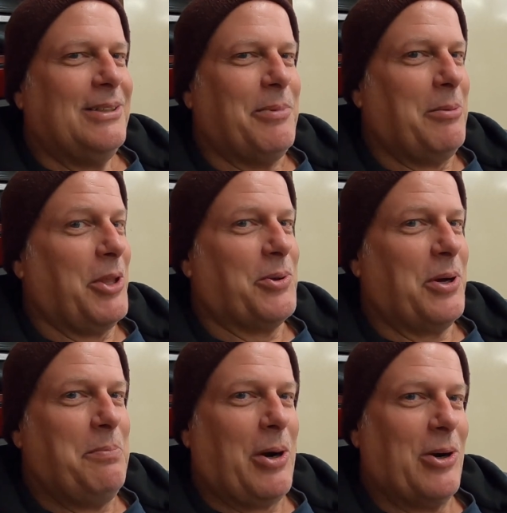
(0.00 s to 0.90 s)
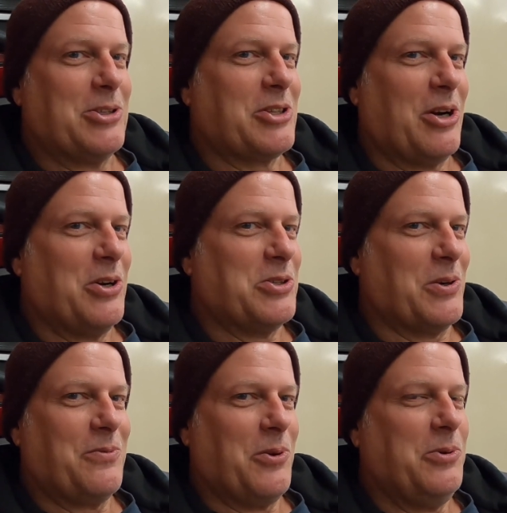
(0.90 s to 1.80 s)
maybe three parts cars,
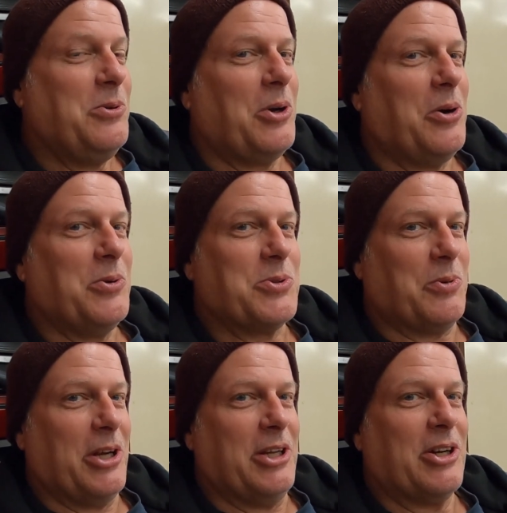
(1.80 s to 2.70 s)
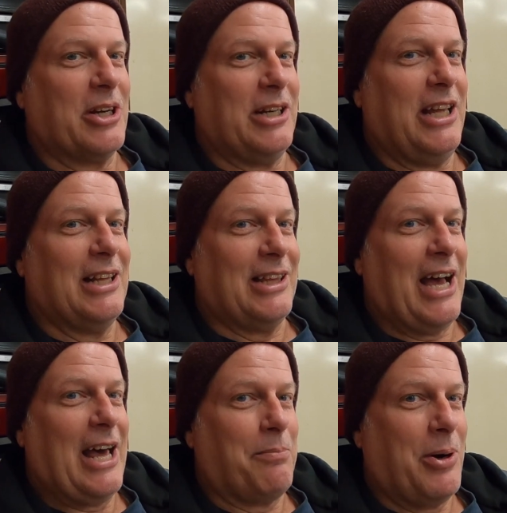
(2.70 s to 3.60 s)
or who knows what. You're going to need a
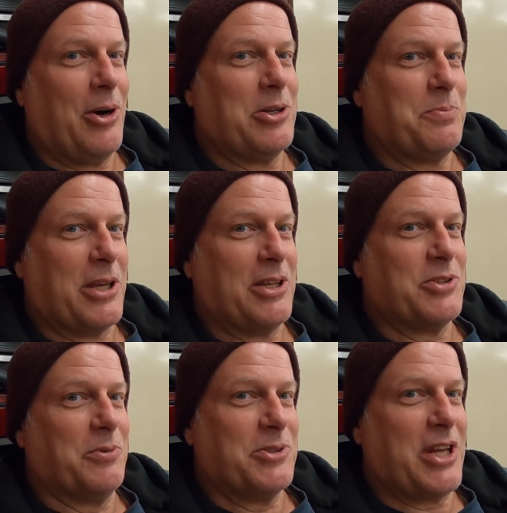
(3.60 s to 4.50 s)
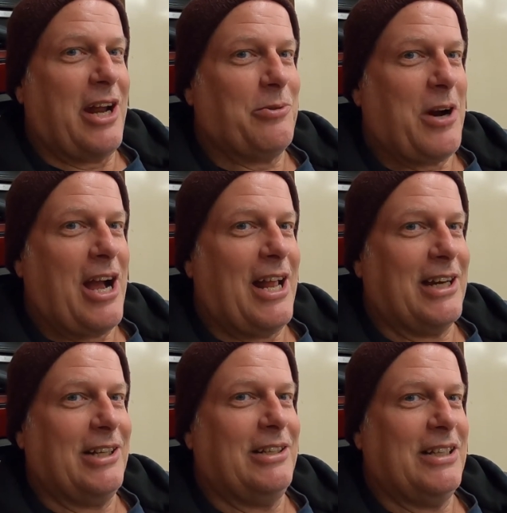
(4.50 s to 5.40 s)
lot of parts because it was that
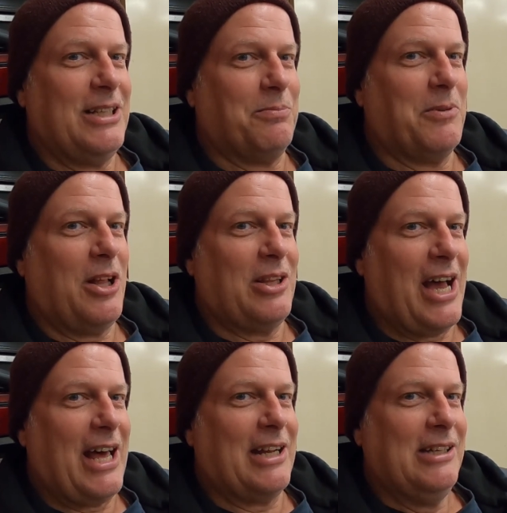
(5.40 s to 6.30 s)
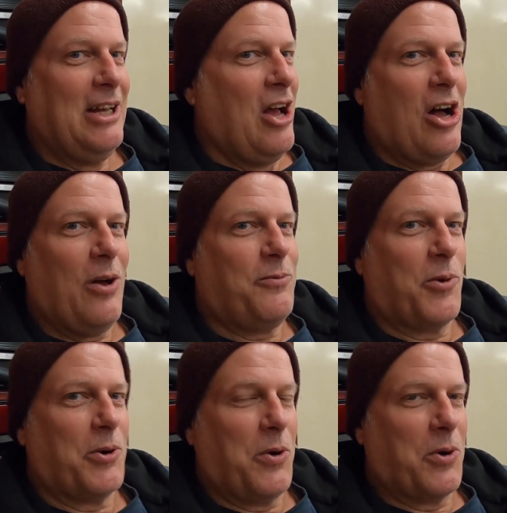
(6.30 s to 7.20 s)
rotted in all
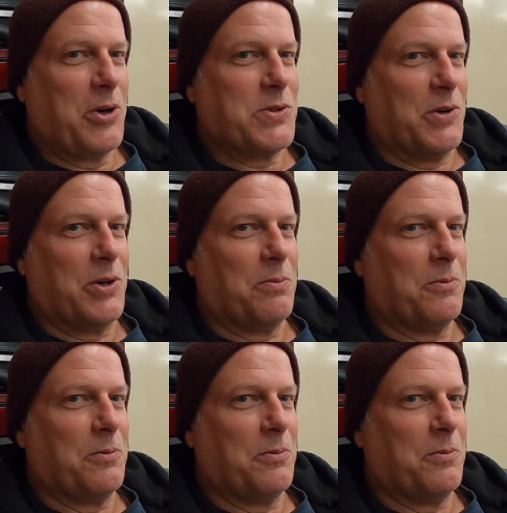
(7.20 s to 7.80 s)
four doors were